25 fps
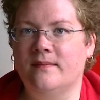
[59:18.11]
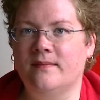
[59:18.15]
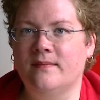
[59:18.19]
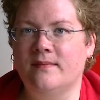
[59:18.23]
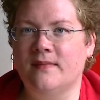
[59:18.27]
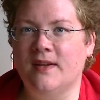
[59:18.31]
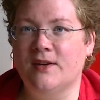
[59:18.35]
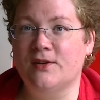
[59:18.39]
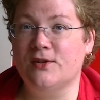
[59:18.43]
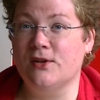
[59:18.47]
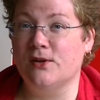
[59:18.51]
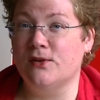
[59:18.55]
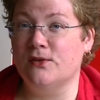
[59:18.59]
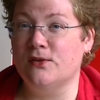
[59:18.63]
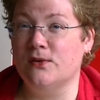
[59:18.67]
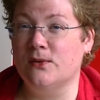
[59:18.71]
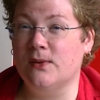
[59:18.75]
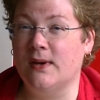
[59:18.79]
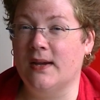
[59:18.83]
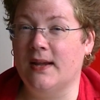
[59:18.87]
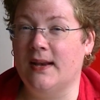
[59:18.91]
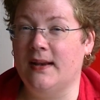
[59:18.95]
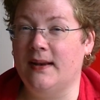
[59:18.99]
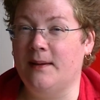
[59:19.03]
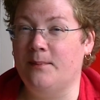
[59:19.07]
There's also a
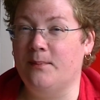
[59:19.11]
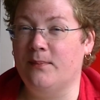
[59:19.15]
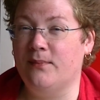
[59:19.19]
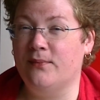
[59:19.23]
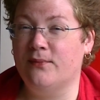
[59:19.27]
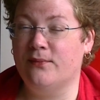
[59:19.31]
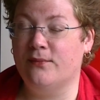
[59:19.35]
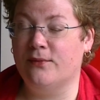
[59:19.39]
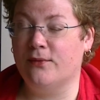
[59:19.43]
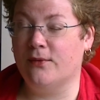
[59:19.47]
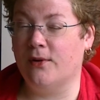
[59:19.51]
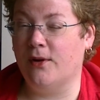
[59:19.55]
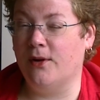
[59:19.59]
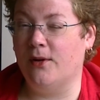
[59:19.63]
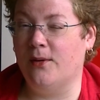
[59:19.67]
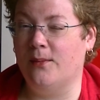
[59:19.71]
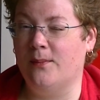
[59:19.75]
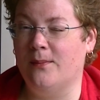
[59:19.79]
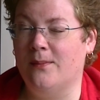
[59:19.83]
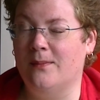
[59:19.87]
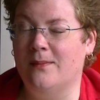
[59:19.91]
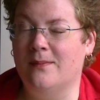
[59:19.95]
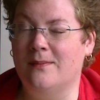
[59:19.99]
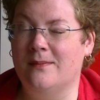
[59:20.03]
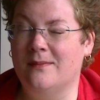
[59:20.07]
clip
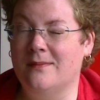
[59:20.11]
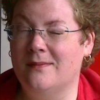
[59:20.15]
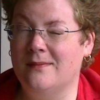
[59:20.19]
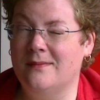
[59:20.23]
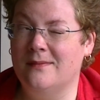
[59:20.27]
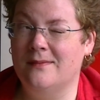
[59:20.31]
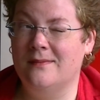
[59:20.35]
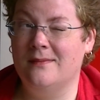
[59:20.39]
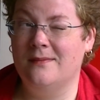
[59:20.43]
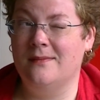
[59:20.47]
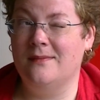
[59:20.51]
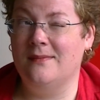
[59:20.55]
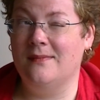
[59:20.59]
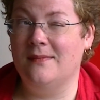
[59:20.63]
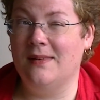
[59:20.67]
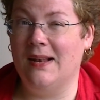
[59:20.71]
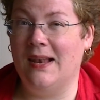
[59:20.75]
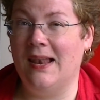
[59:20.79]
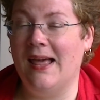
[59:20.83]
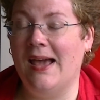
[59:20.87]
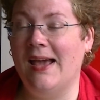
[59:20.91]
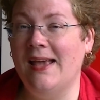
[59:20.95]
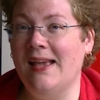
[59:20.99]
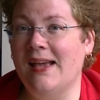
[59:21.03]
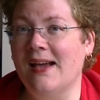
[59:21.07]
from
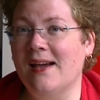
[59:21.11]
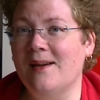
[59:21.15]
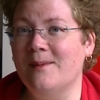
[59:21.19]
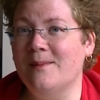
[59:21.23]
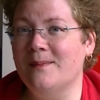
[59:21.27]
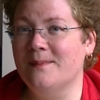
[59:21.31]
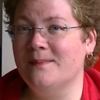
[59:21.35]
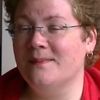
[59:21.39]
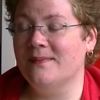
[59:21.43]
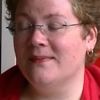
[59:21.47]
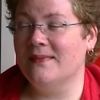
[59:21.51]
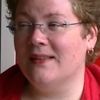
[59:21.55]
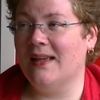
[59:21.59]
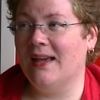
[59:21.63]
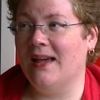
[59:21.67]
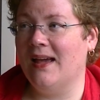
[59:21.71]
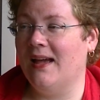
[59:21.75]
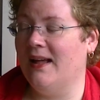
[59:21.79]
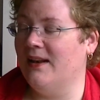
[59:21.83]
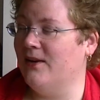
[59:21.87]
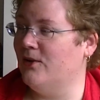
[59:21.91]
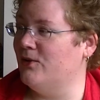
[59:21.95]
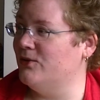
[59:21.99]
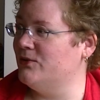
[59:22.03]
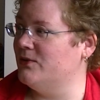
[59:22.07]
Laia
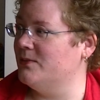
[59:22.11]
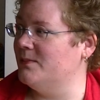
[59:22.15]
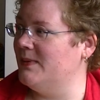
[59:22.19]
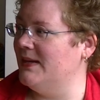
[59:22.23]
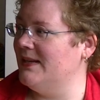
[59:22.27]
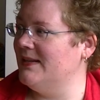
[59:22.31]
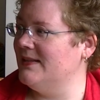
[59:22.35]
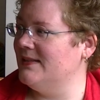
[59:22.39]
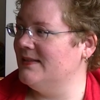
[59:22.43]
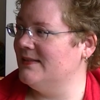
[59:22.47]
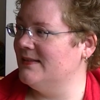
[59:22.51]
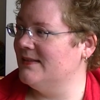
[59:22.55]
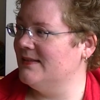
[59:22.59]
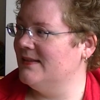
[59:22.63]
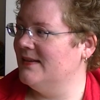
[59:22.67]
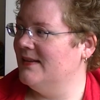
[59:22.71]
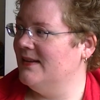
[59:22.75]
and also Binks